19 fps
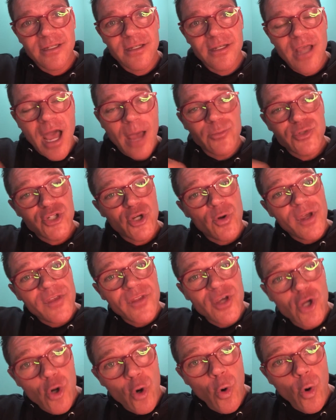I'm showing the
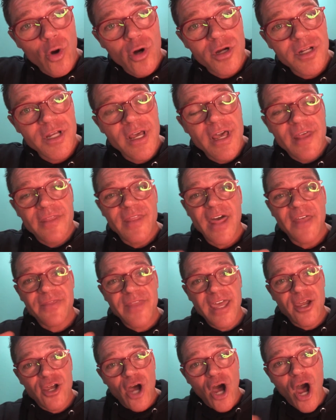court that they
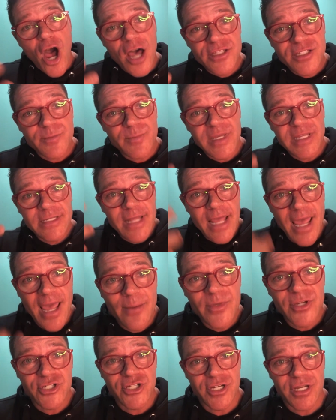caused me
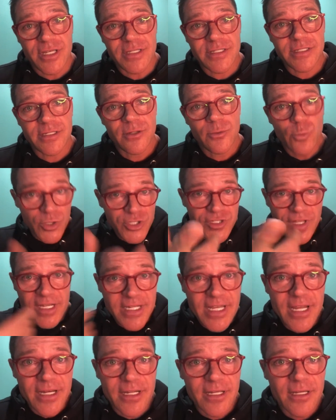damages, which they
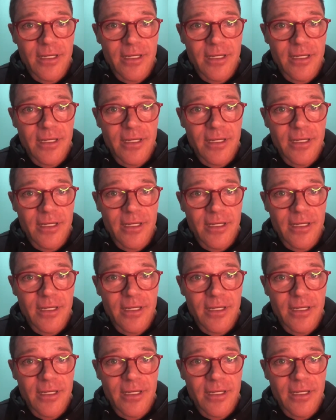did.